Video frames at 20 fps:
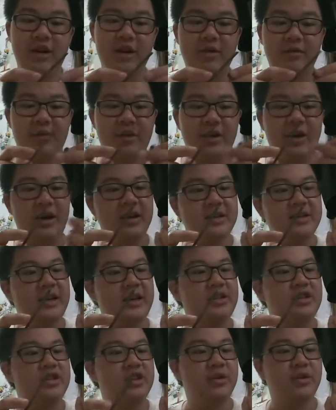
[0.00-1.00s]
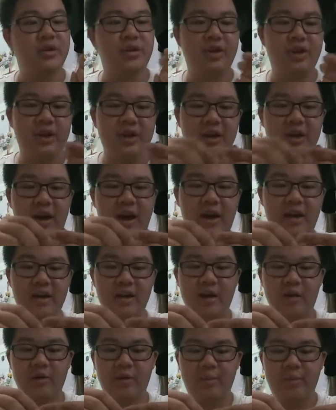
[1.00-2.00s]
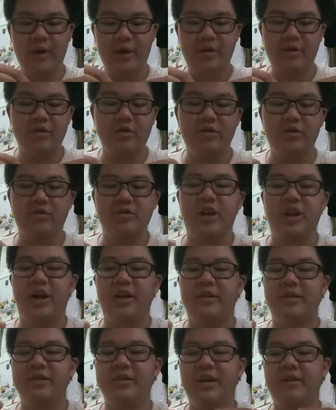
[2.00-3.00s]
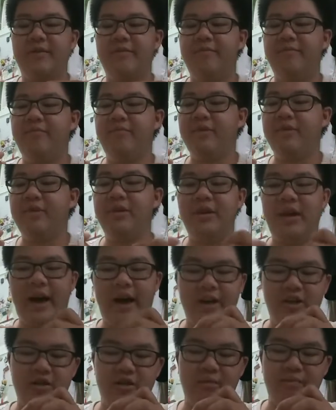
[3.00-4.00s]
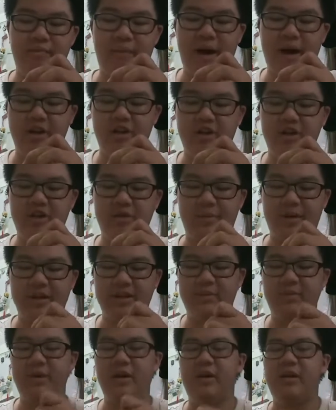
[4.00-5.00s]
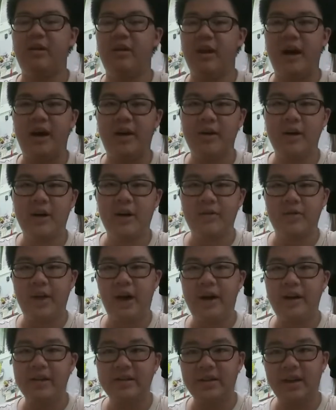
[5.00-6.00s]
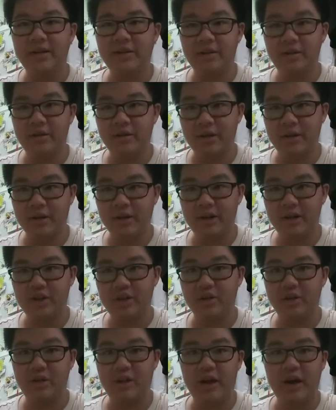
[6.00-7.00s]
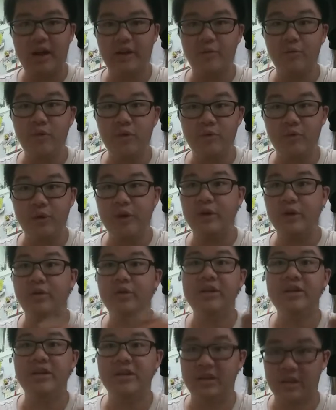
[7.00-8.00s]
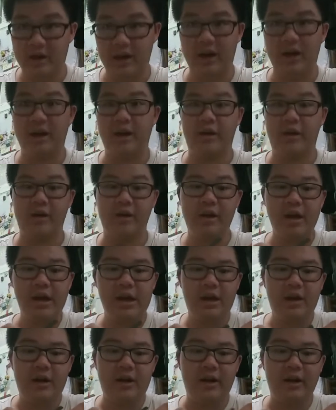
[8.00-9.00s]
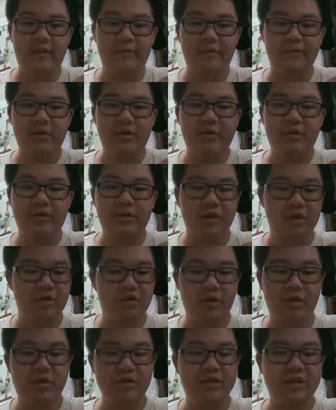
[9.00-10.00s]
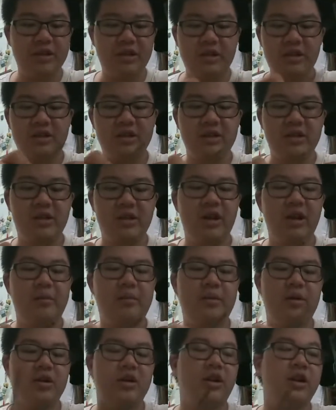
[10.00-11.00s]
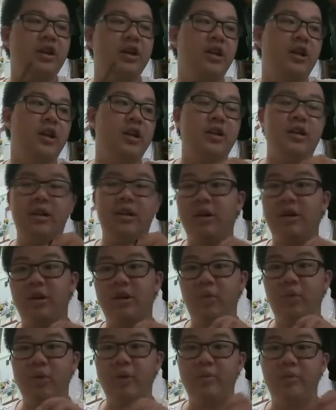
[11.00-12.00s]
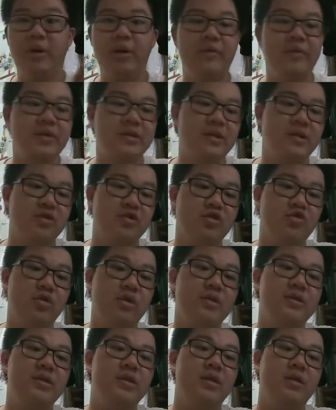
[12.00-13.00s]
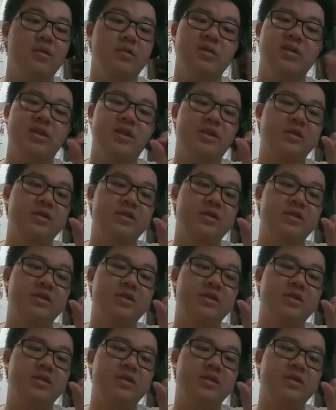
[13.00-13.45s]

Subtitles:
Because I don't think any of the big YouTube channels have actually matched to my speed. Now that is under the condition that we only did cutting. Like, the Crow did the nut mark cleaning like in one of his other streams the other day.